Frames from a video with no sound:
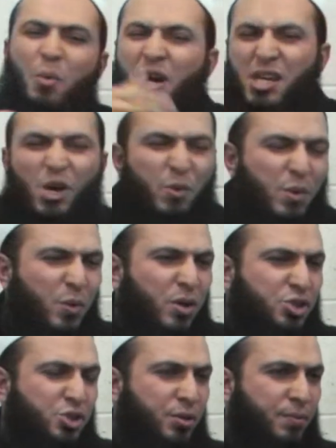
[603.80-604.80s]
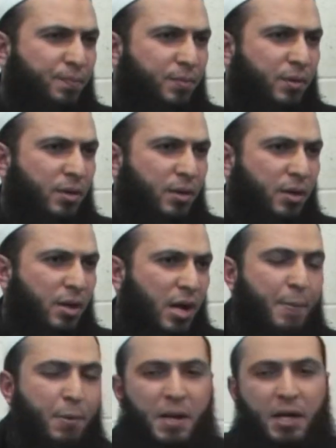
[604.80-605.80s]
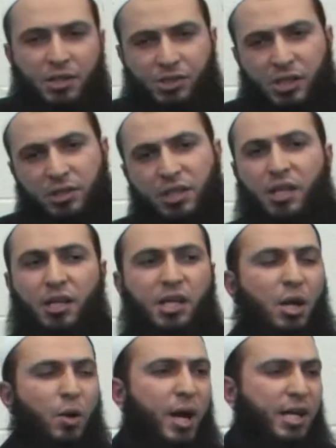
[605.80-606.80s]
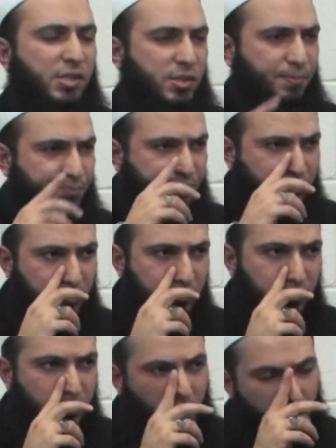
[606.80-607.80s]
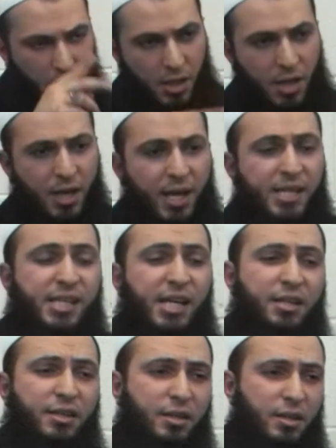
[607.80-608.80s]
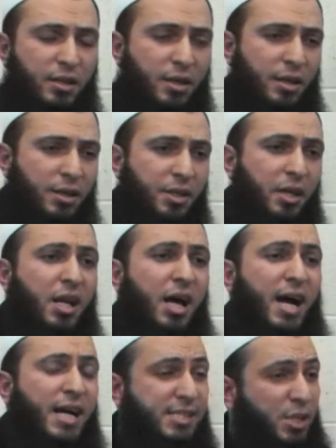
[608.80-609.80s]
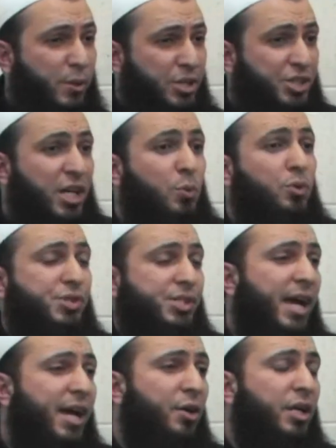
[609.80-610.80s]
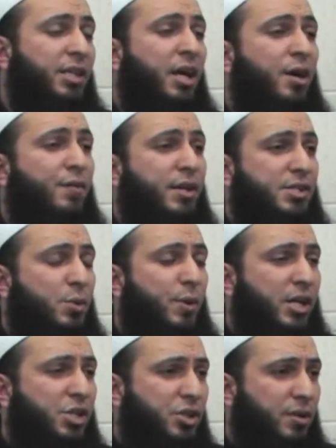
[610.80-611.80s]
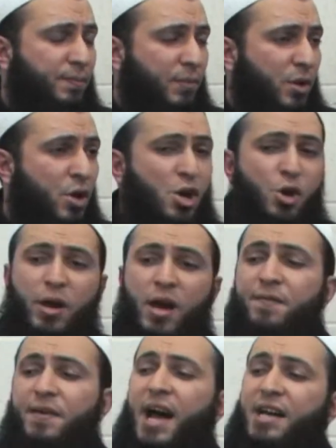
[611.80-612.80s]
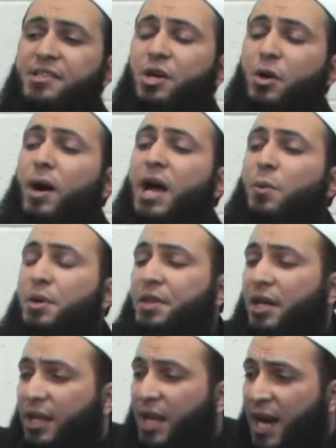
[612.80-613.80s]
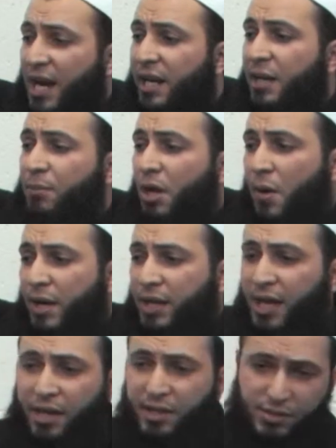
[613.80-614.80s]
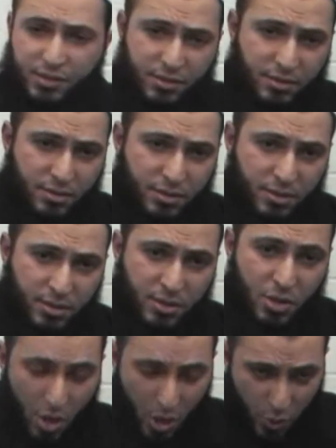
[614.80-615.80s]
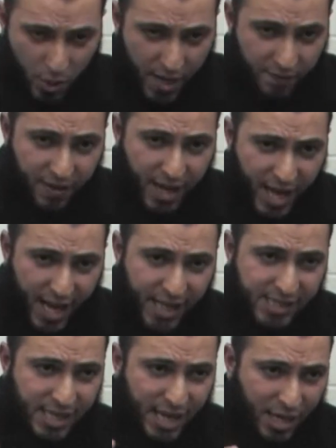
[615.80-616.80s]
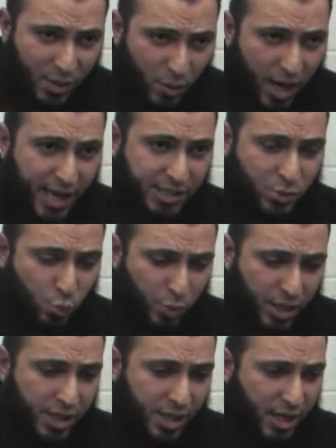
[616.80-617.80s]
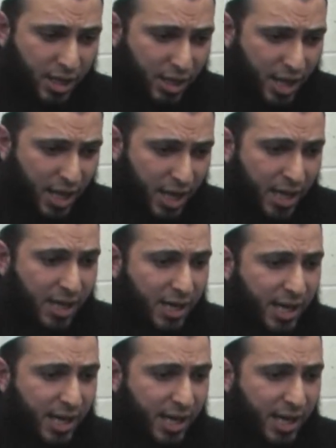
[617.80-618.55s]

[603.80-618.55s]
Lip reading: No one can reward you. Abu Bakr as-Siddiq, he narrates, he said that Allah Azza wa Jal will say on the day of resurrection, whoever has a right with Allah, let him go and get it. whoever has a right with Allah,